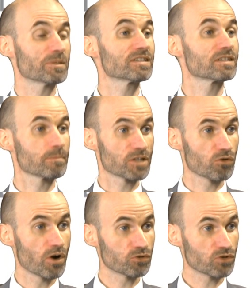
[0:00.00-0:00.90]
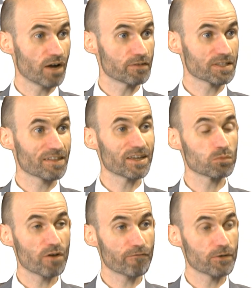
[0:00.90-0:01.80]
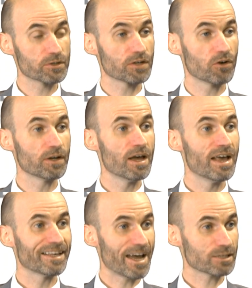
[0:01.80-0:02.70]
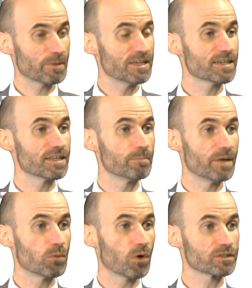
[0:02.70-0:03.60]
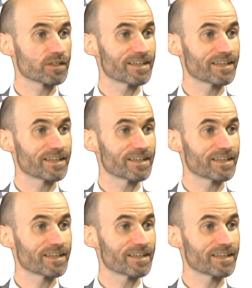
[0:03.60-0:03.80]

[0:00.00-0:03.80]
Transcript: in terms of the growth drivers, the things we're focusing on, GasPT, the big one. So the